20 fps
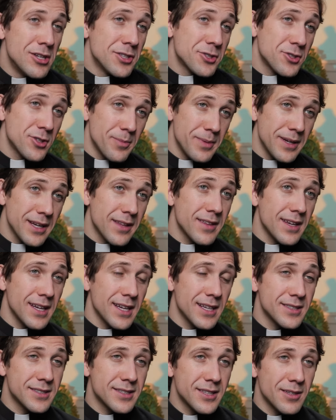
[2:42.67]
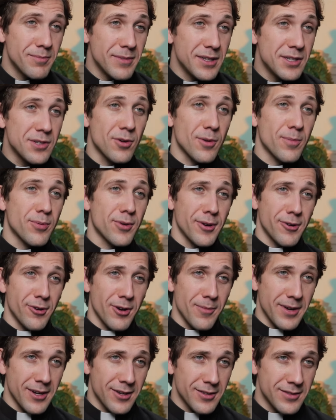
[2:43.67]
So the big thing is the mentor
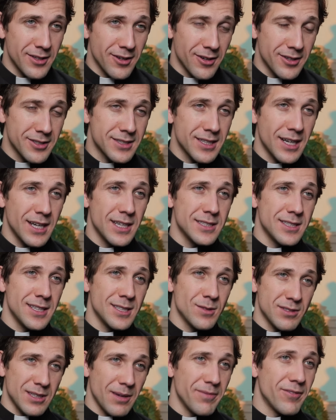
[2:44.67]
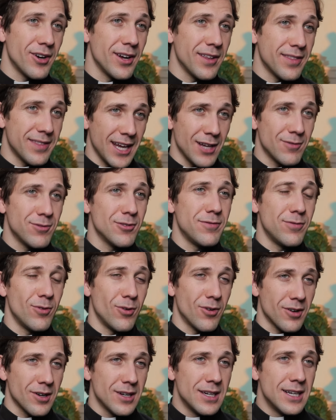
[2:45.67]
program here in the Archdiocese, which I'm very thankful
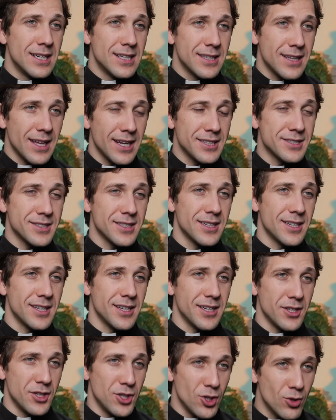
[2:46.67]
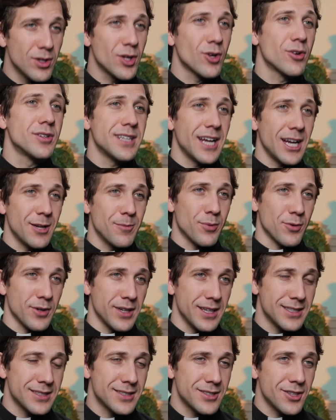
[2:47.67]
for, that as a newly ordained
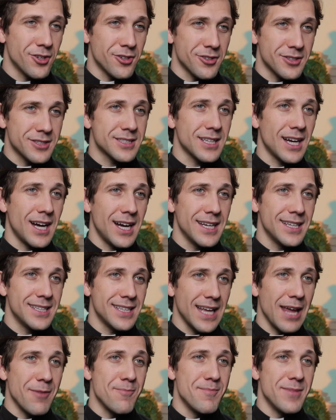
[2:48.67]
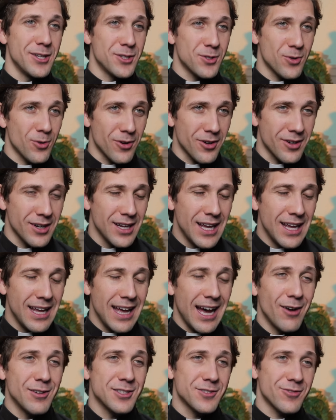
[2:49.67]
priest, you're assigned a mentor.
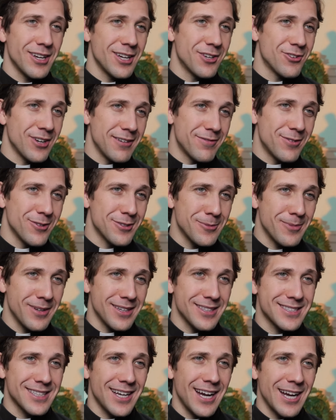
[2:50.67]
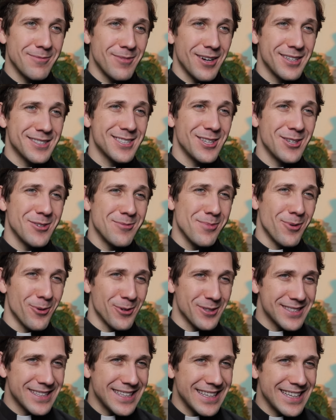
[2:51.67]
I was very grateful to be assigned Monsignor
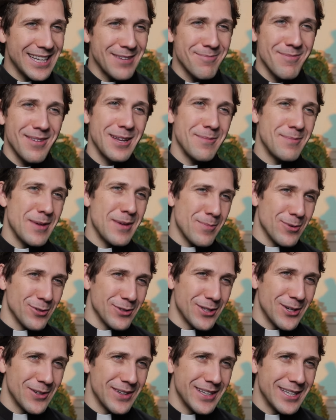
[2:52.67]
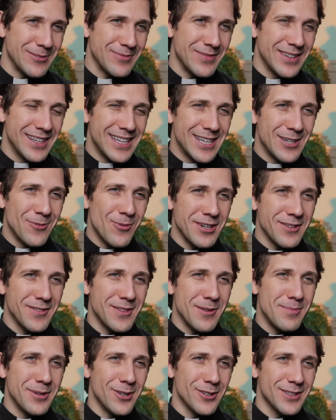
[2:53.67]
Borski. Many people know him. One of
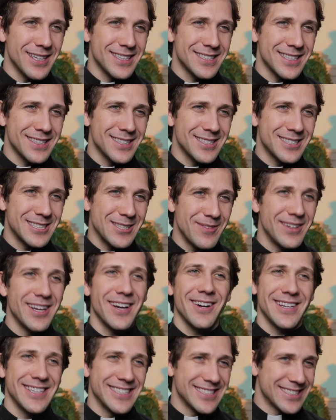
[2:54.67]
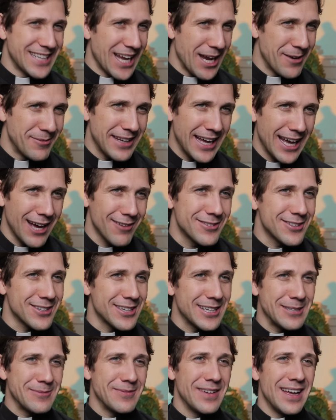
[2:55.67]
the buildings at the seminary is named after
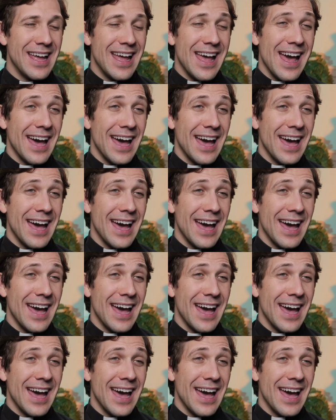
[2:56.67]
him.